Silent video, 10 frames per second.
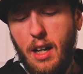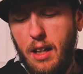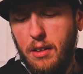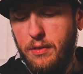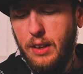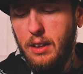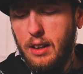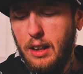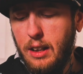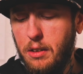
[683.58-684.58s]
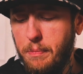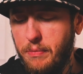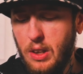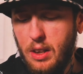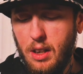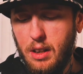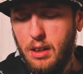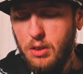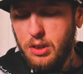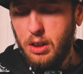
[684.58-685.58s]
I feel like,
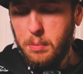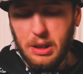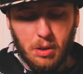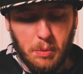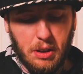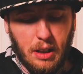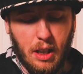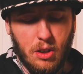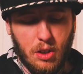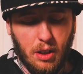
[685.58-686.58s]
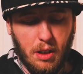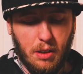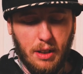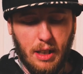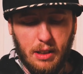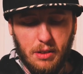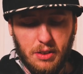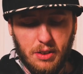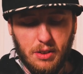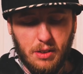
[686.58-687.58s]
there's going to be communication here that
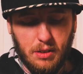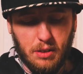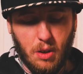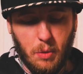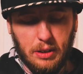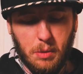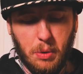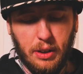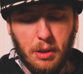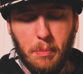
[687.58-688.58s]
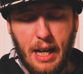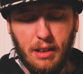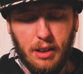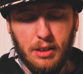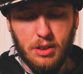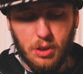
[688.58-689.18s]
is going to bring a balance